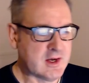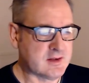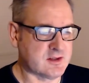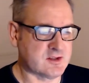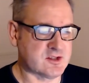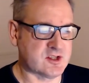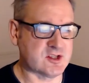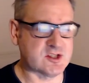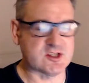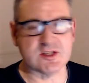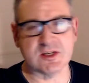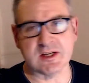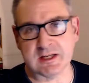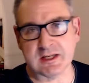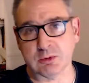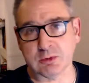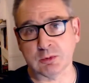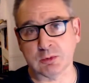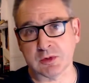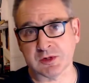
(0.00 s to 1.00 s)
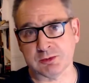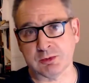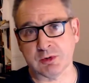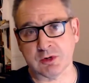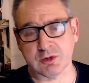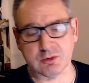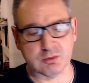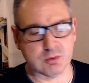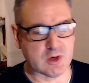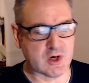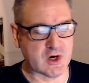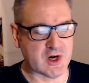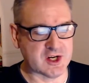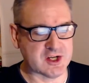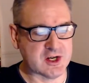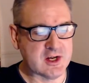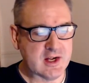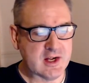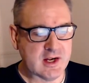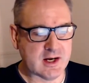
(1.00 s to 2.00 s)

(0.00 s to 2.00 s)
that a sequel was required.